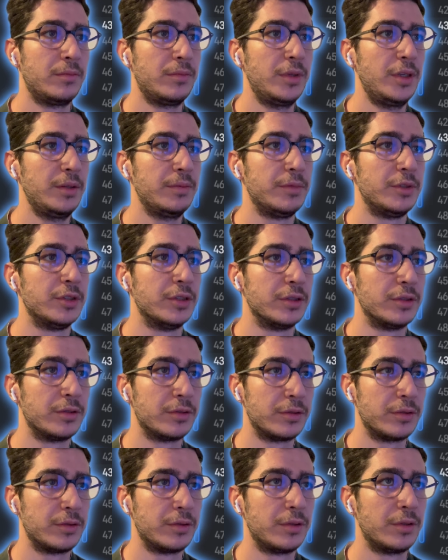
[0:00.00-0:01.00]
Let me just
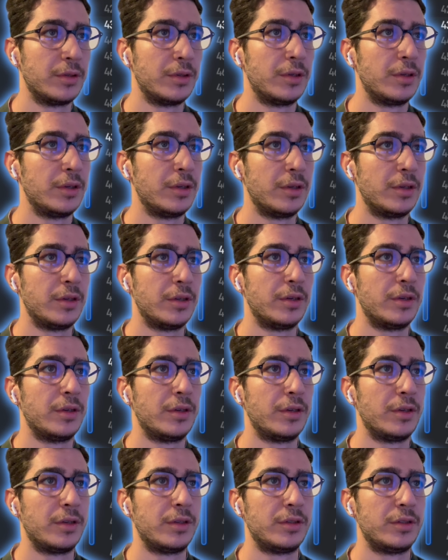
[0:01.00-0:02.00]

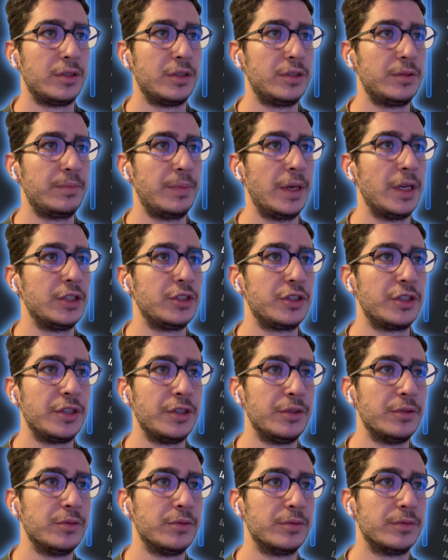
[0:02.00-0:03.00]
dispatch
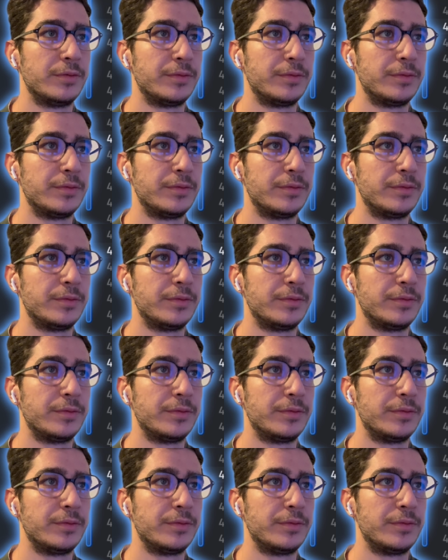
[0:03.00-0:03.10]
queue